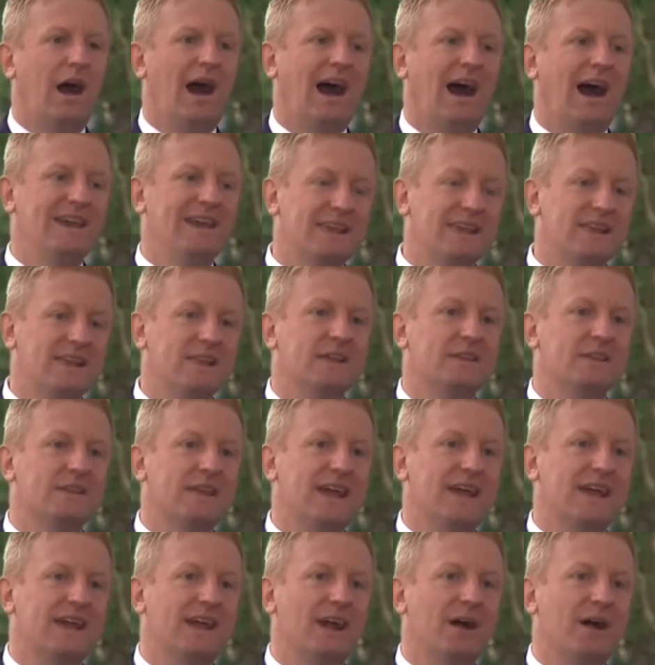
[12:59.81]
Uh, I think that
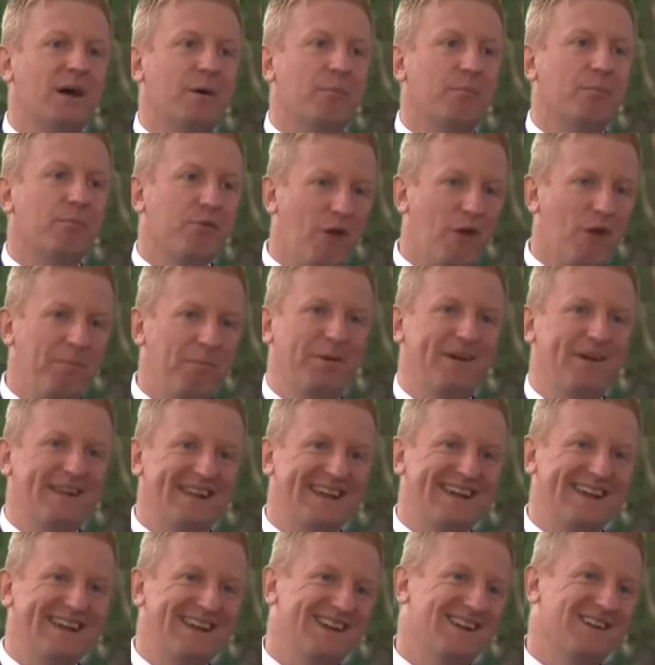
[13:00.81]
they
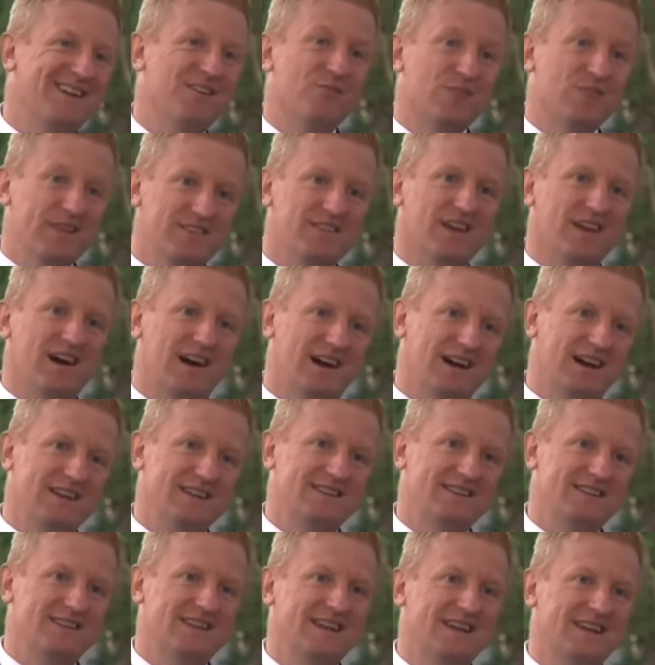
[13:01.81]
properly
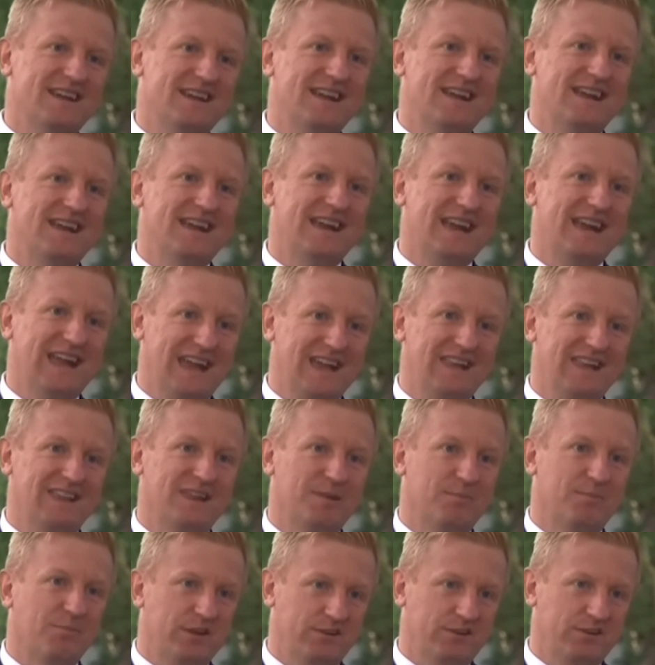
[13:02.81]
reside
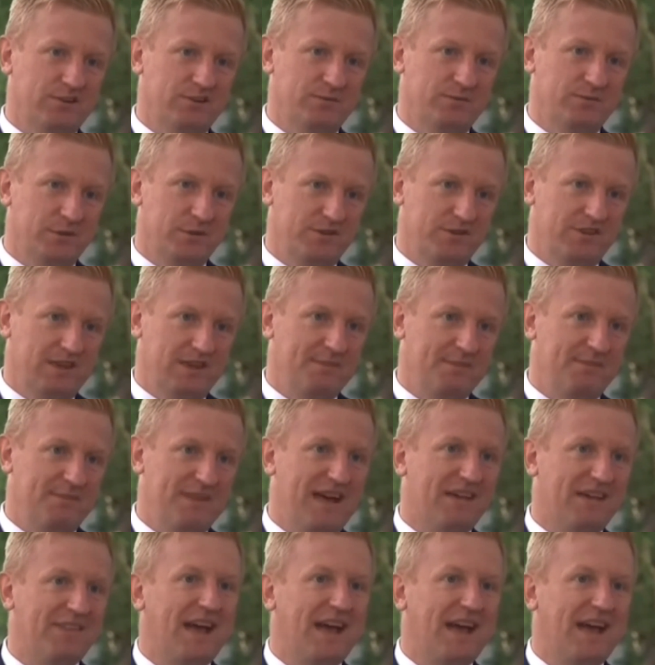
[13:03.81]
in the British Museum.